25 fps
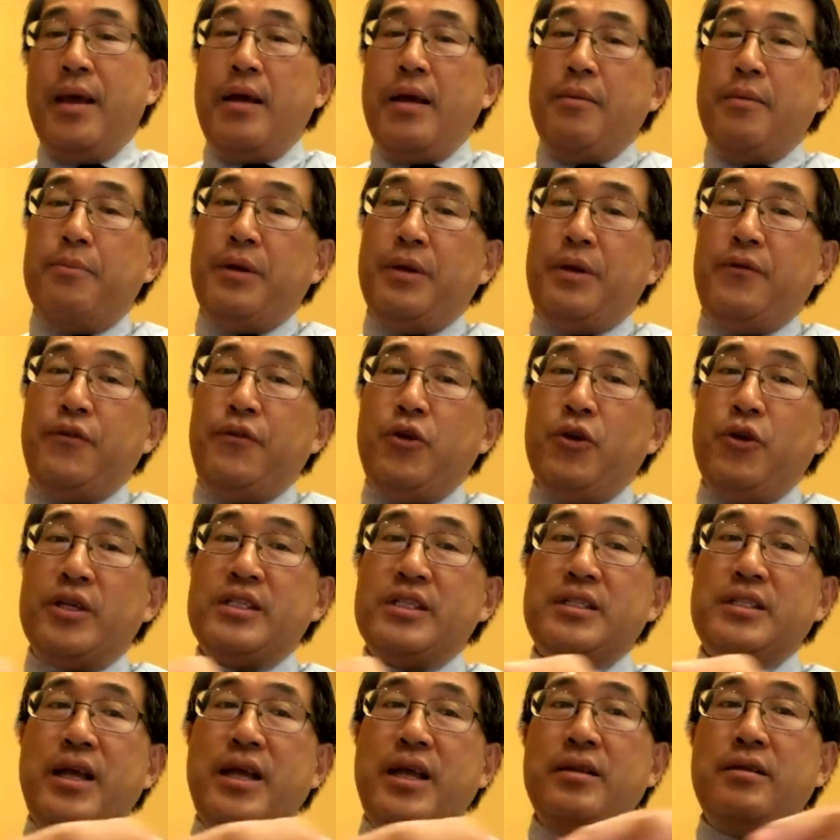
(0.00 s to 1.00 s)
But if you
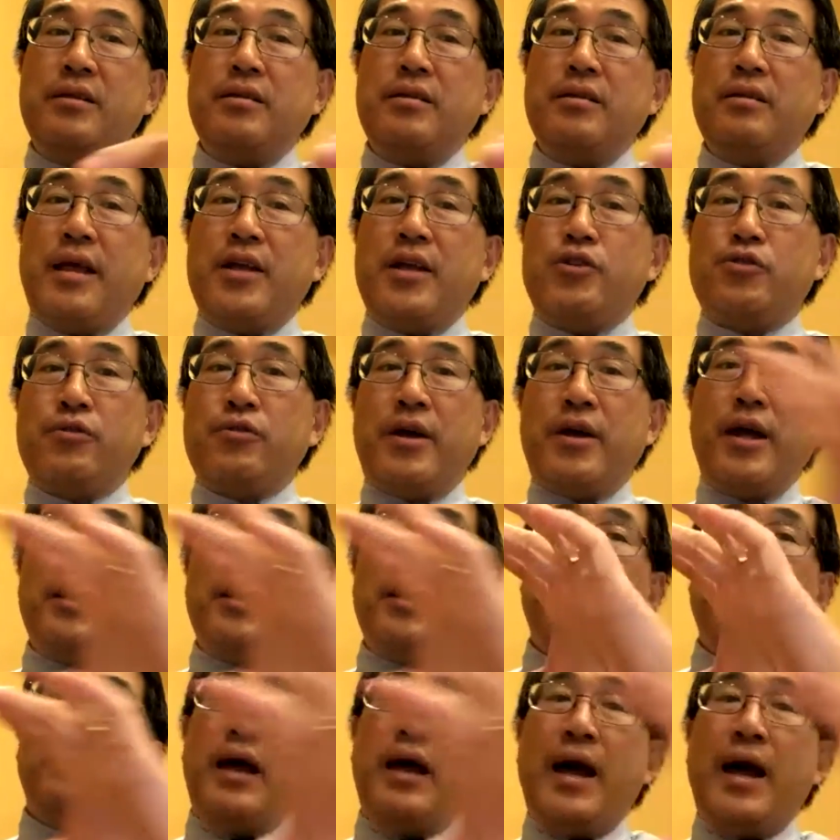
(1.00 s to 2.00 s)
extend that
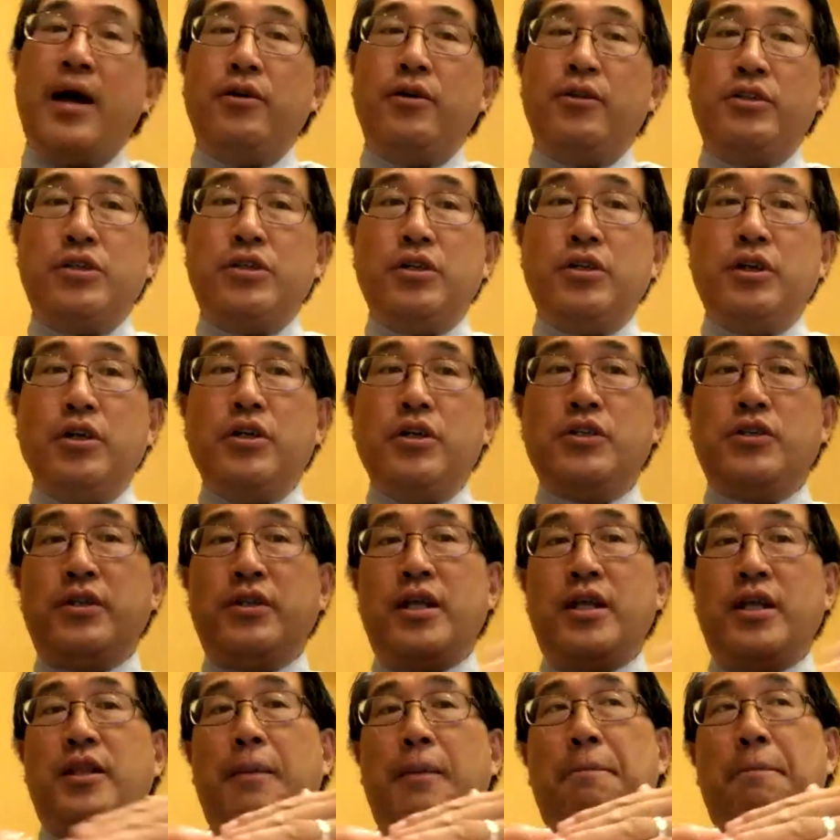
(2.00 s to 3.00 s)
triangle out so
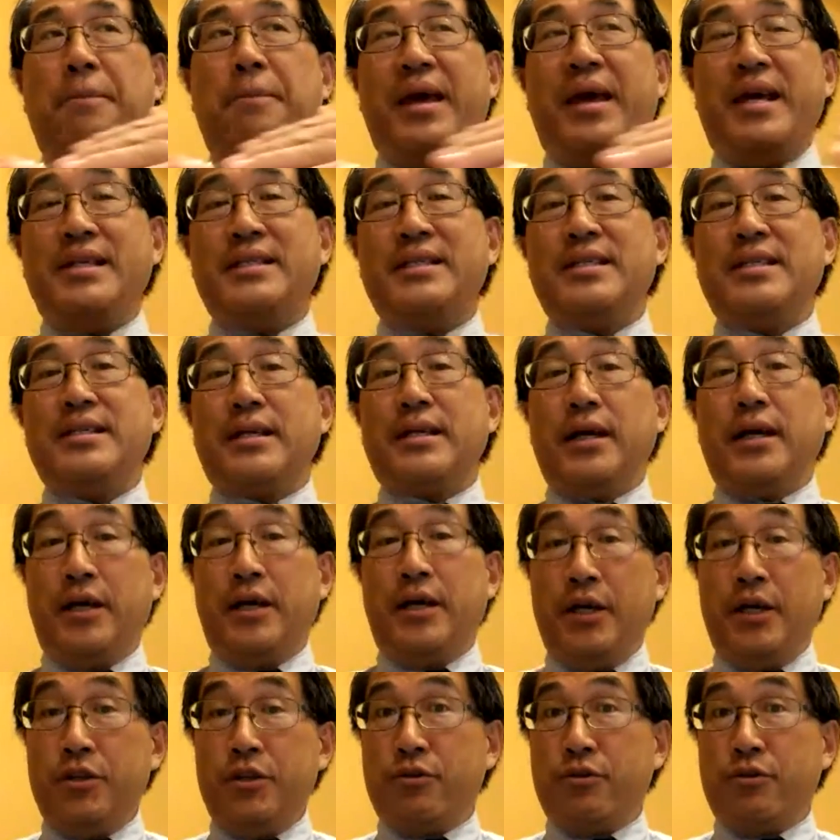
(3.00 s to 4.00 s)
that the base is
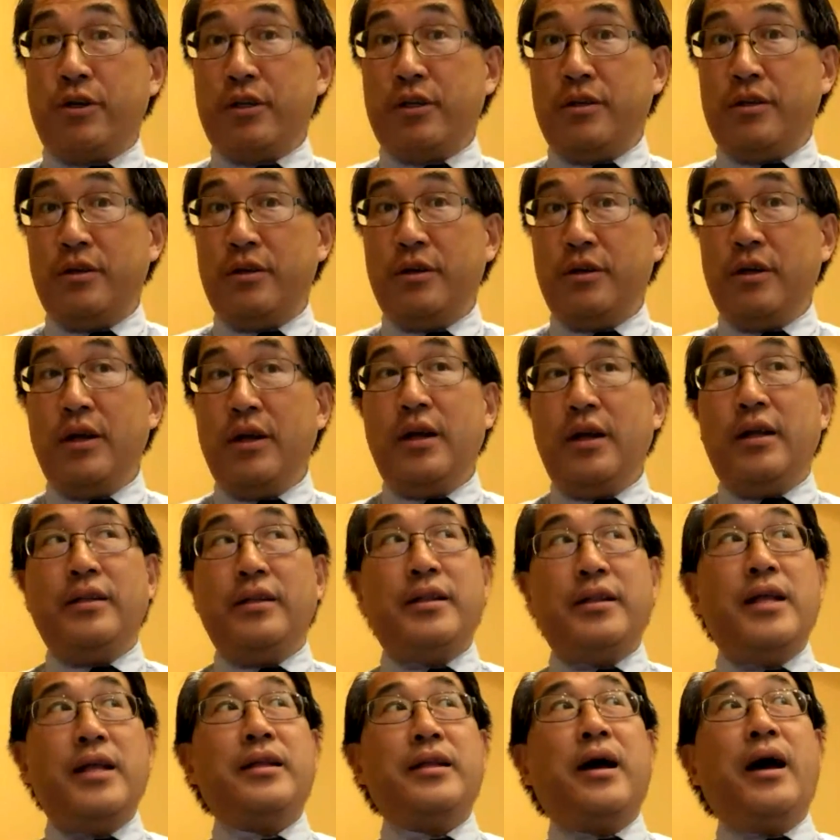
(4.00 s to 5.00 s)
100,
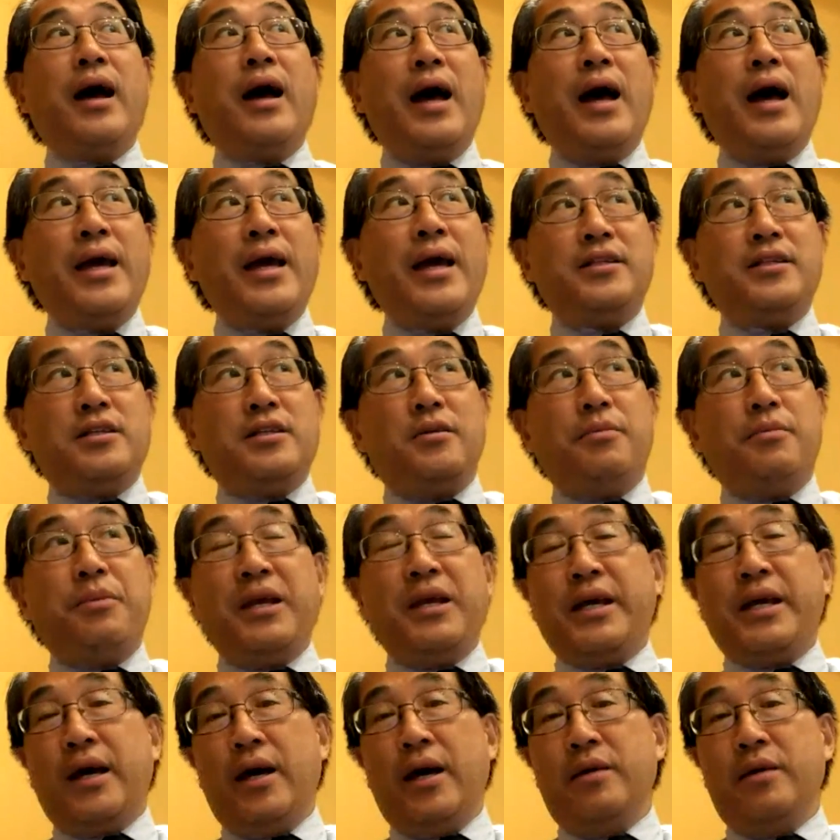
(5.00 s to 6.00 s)
then the height
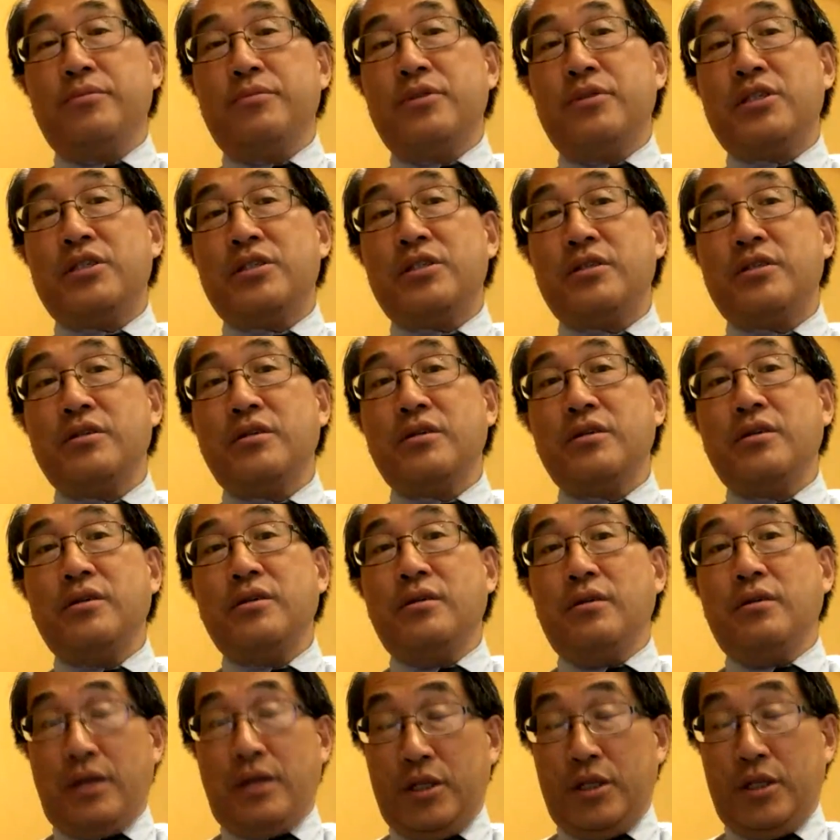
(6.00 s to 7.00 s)
becomes,
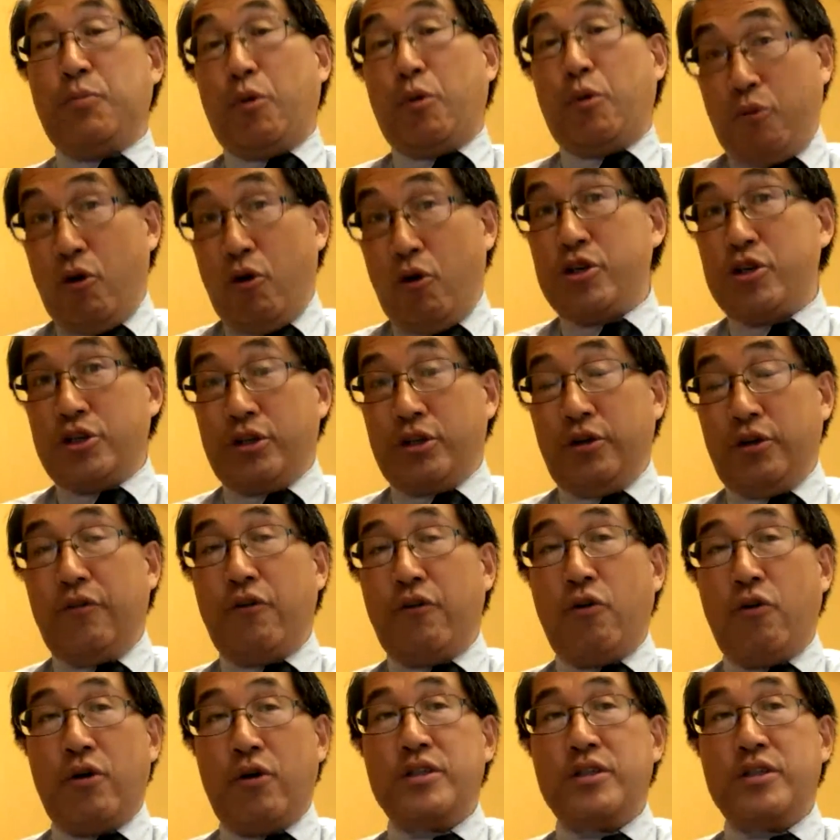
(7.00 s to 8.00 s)
it's proportional, of
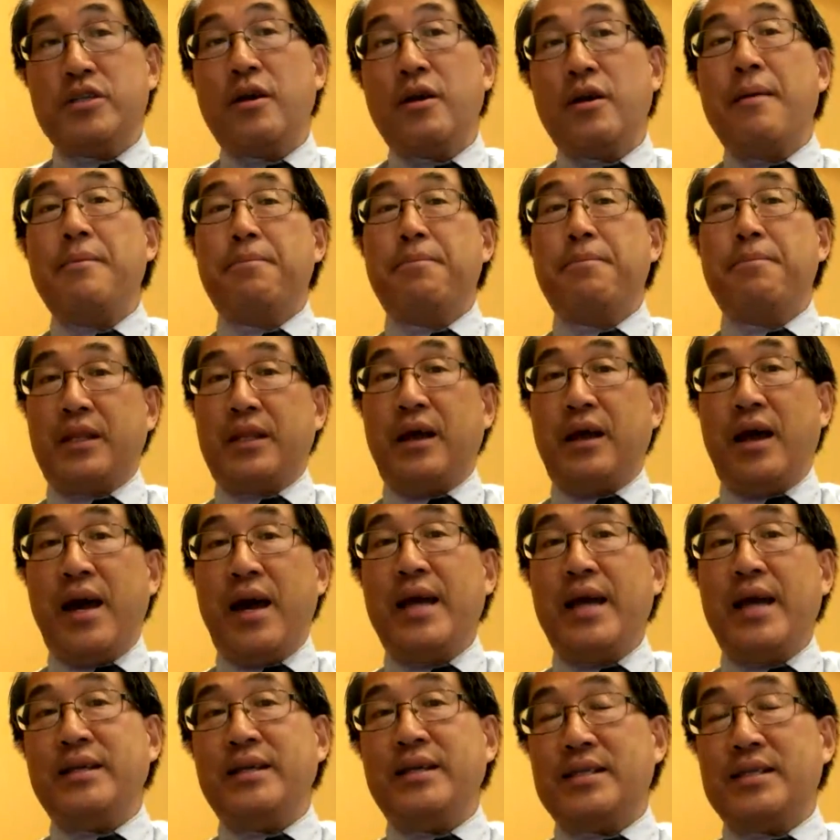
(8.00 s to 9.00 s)
course, but the
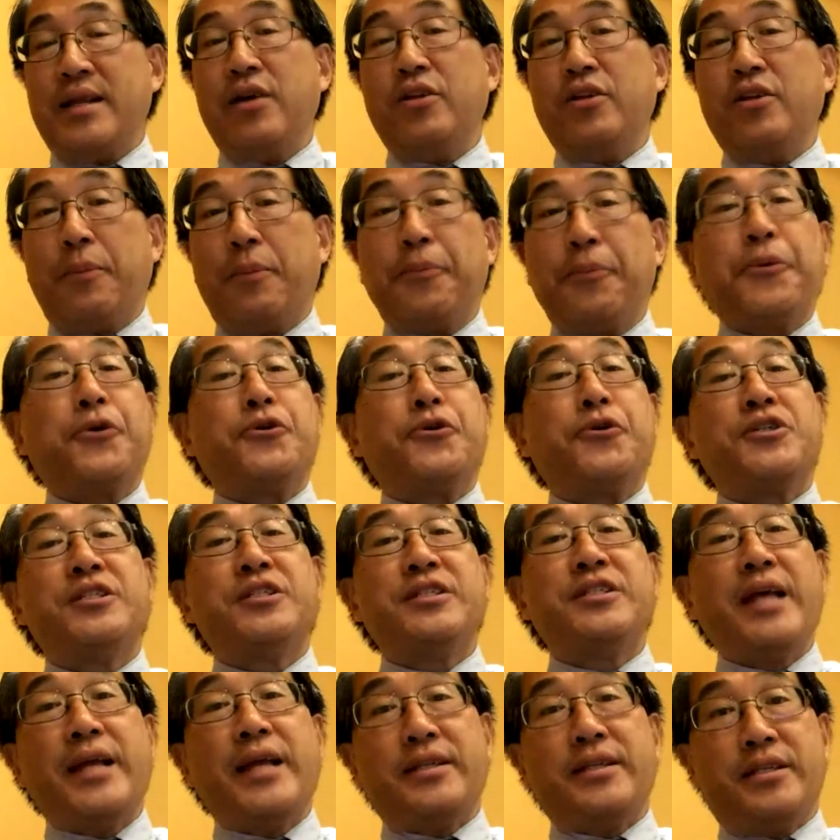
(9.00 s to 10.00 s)
height is now the
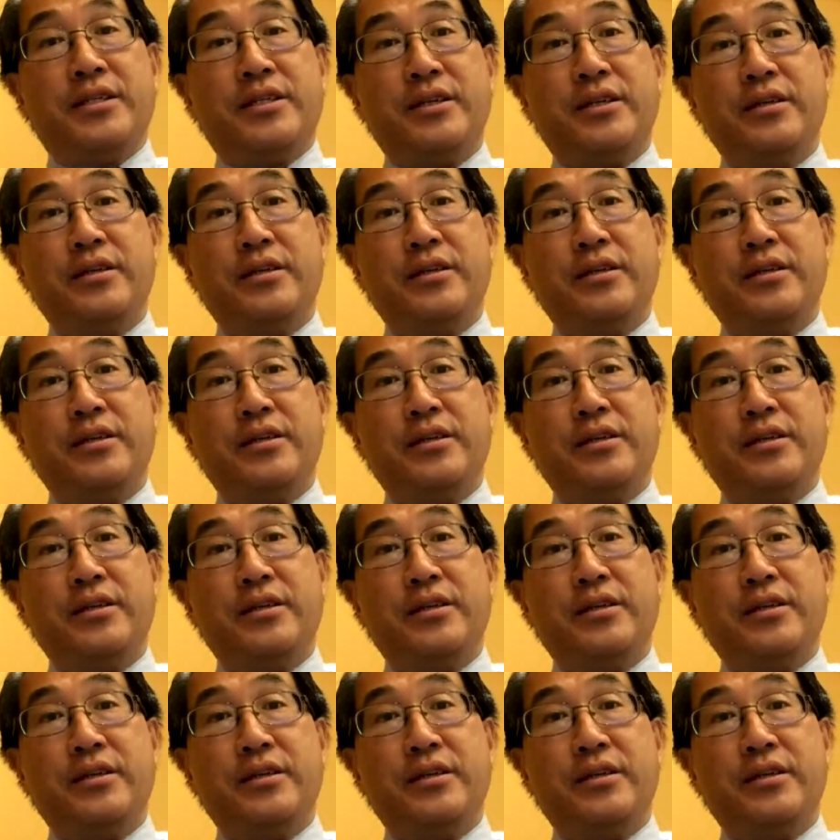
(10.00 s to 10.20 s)
percent.